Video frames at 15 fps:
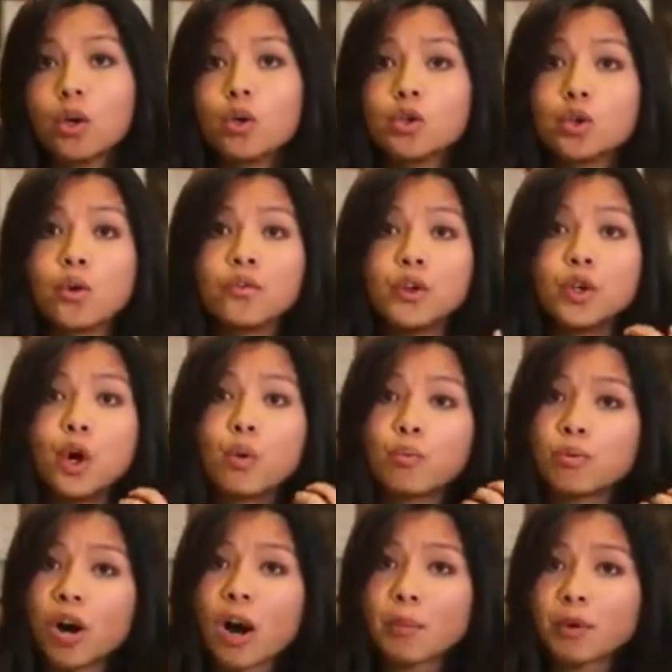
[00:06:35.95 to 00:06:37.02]
So if you don't
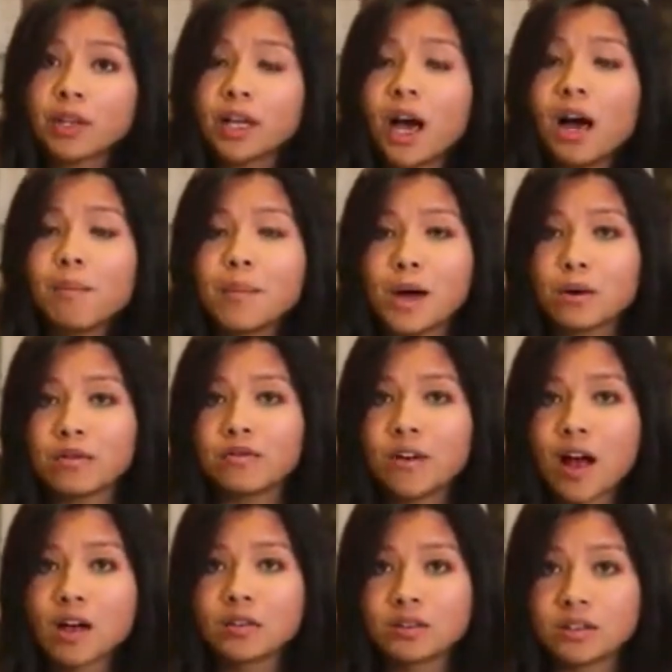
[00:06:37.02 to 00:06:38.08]
properly unmount a
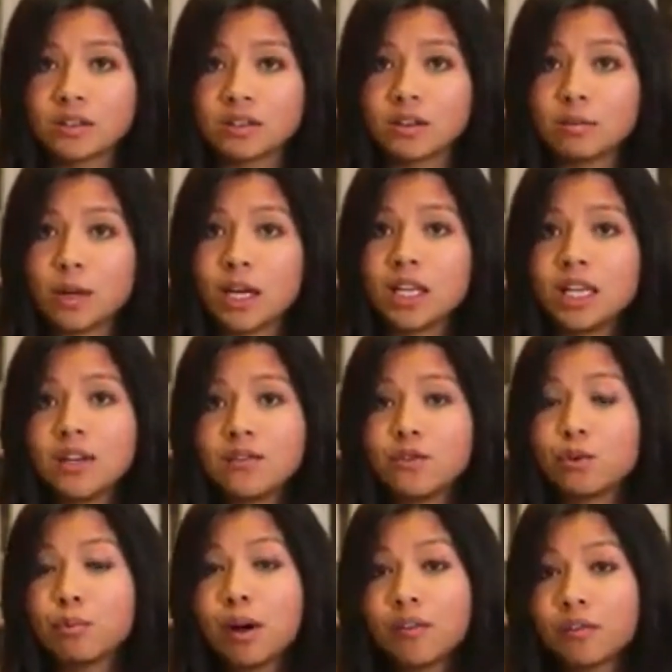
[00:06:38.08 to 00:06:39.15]
file system and give
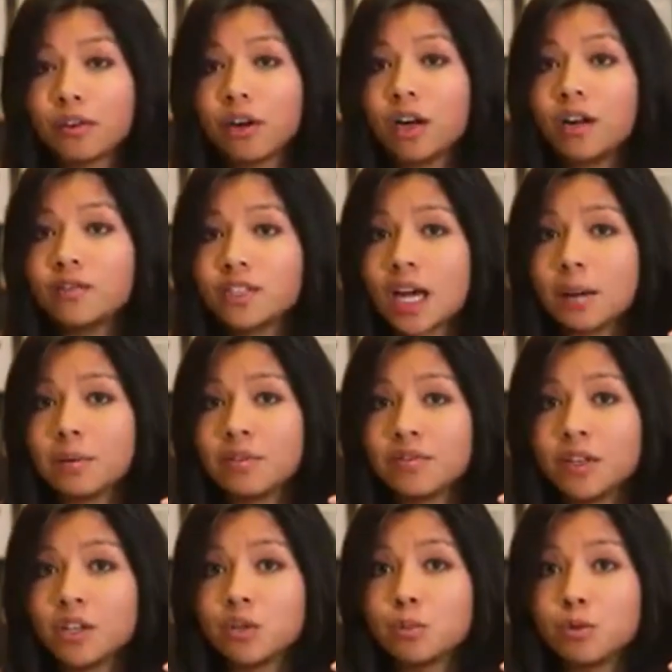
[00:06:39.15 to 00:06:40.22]
your buffer enough time to
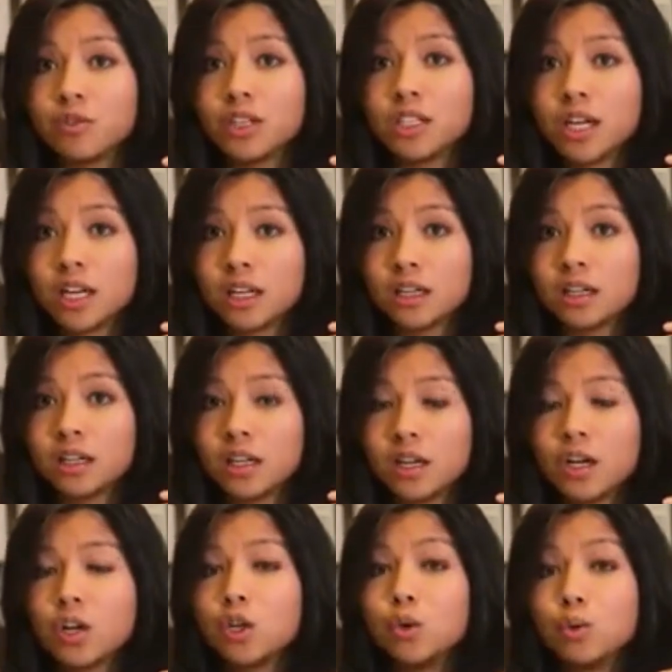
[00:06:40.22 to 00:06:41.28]
finish moving data,
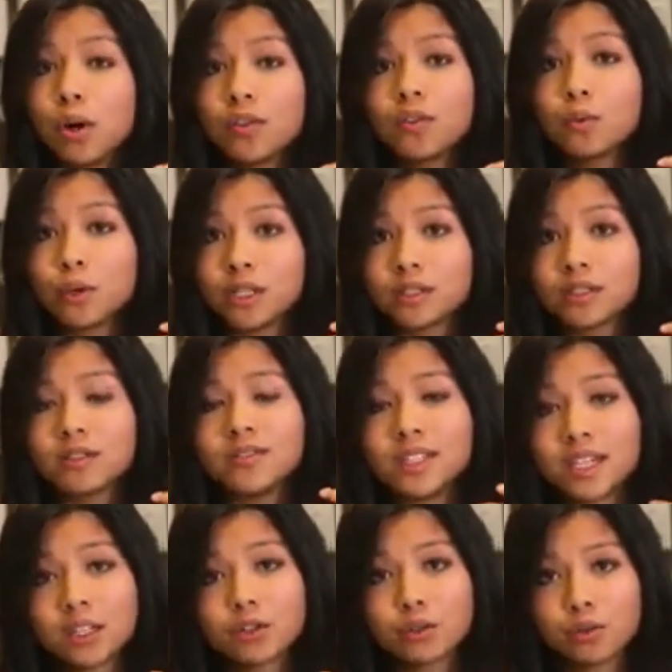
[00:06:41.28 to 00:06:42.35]
you run the risk of
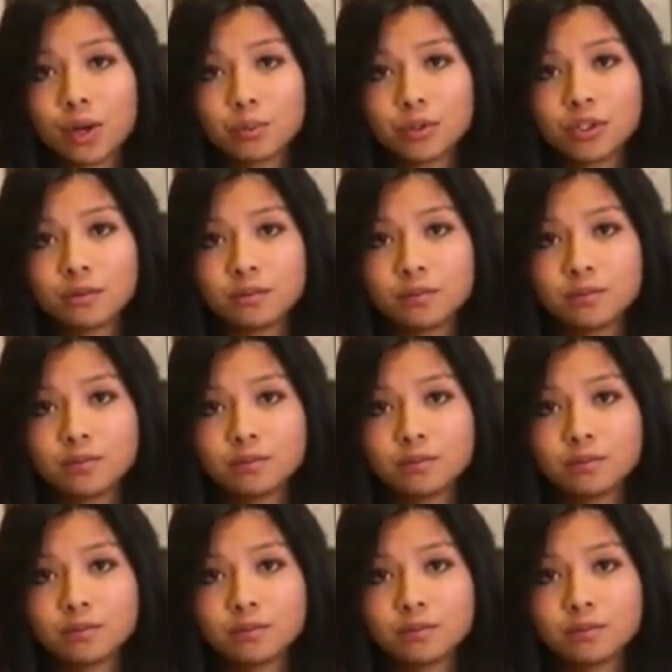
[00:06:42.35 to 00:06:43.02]
data corruption.